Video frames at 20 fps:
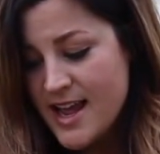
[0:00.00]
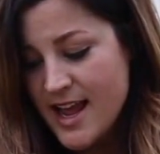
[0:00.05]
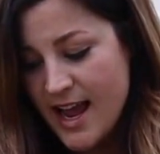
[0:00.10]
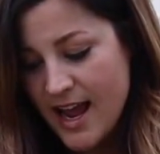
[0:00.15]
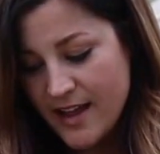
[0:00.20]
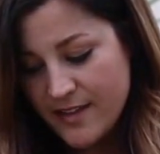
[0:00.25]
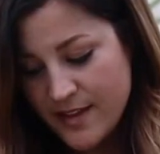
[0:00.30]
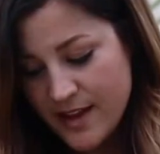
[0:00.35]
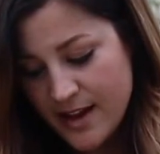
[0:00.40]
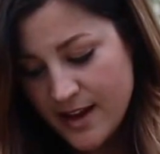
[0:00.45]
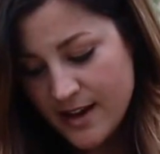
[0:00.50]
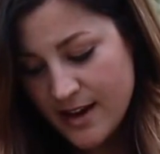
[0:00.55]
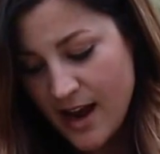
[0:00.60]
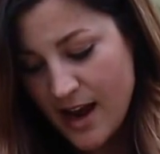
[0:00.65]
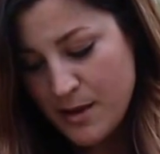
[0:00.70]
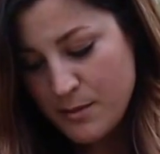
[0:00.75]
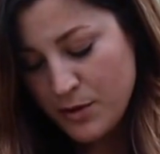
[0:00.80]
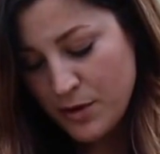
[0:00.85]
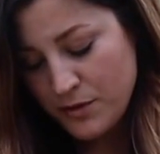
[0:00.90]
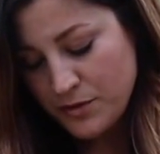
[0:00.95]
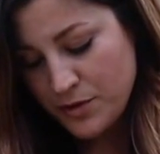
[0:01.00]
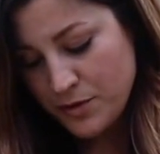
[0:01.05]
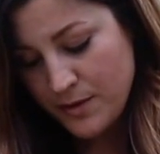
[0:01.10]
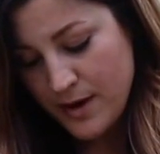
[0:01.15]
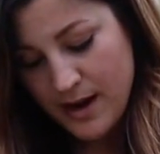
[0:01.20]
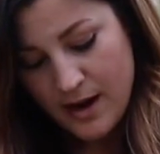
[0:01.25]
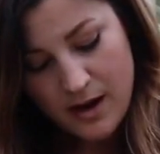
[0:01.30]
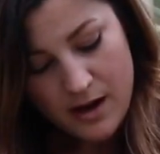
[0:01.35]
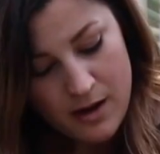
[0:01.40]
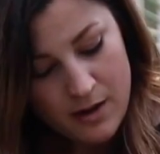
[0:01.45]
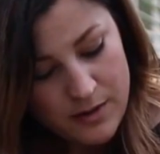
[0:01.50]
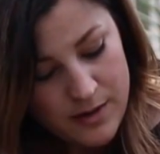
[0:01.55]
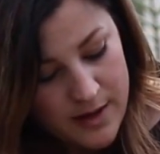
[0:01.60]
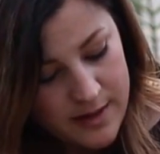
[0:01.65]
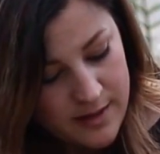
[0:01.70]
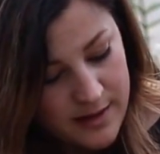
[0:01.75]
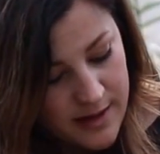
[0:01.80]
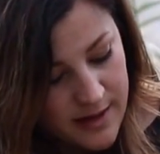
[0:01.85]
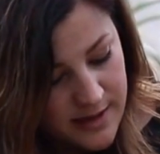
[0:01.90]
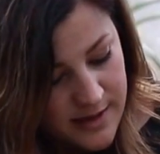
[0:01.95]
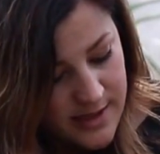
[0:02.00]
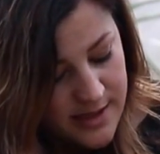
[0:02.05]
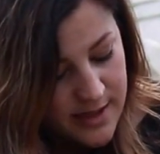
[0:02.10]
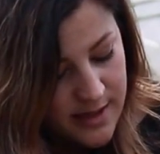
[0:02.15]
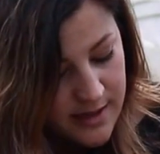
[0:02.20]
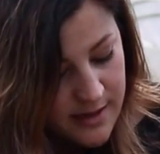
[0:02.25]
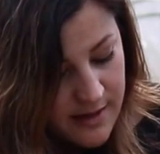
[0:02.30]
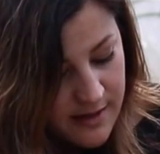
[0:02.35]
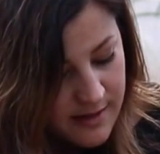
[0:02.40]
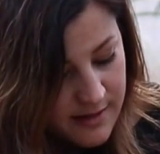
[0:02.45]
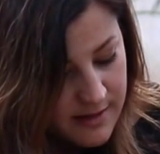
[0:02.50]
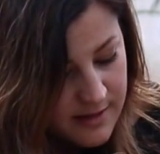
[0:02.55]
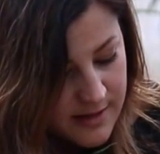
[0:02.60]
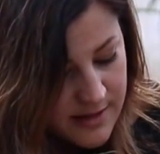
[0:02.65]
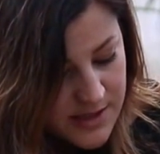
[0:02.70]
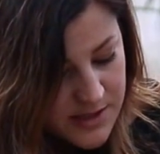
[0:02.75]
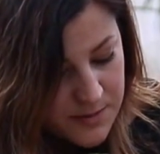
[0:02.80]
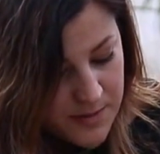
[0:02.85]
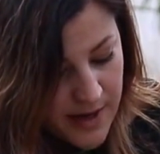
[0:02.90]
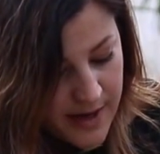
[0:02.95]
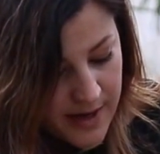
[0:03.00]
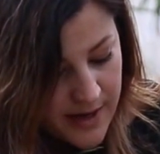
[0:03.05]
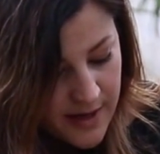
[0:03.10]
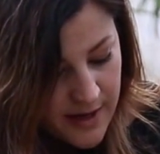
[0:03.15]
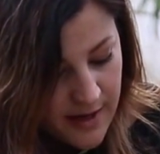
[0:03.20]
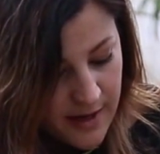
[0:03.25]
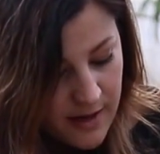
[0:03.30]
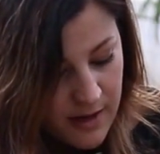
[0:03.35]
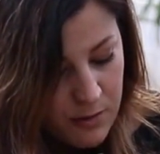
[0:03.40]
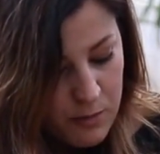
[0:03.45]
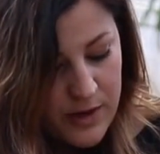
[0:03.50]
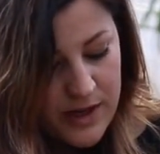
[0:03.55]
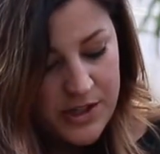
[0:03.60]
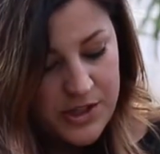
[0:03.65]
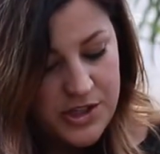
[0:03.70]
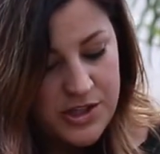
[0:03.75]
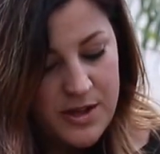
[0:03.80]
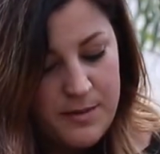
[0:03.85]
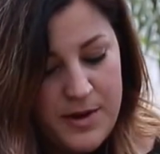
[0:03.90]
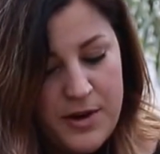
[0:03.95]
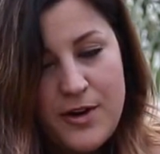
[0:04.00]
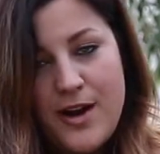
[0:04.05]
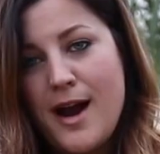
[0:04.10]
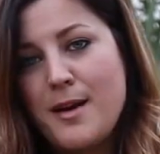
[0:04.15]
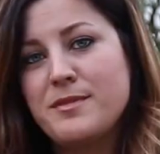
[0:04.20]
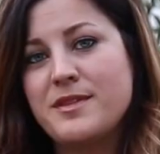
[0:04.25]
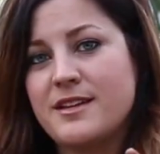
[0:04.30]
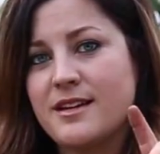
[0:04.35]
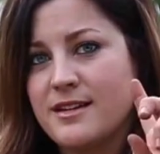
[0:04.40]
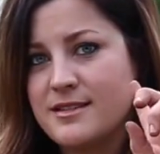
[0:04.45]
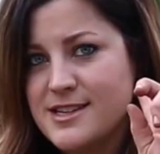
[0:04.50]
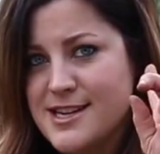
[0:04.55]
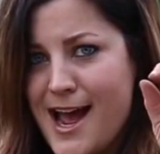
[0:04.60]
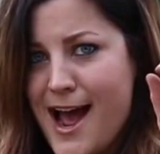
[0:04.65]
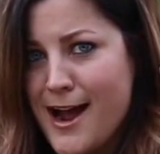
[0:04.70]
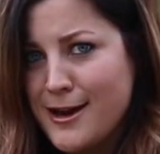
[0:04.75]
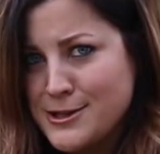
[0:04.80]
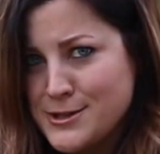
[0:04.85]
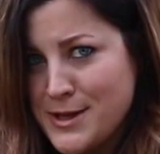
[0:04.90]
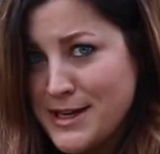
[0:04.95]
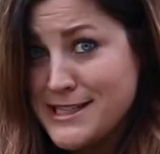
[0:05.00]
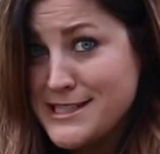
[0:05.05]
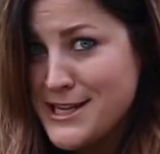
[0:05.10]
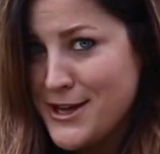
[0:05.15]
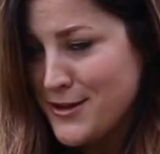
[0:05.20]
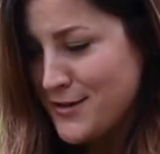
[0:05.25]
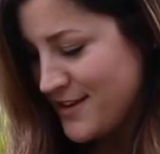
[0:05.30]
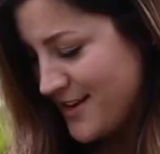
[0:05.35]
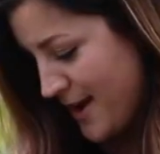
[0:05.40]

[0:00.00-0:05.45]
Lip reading: And then I moved around. I think I did this right here, which, let me grab the tag so I can tell you the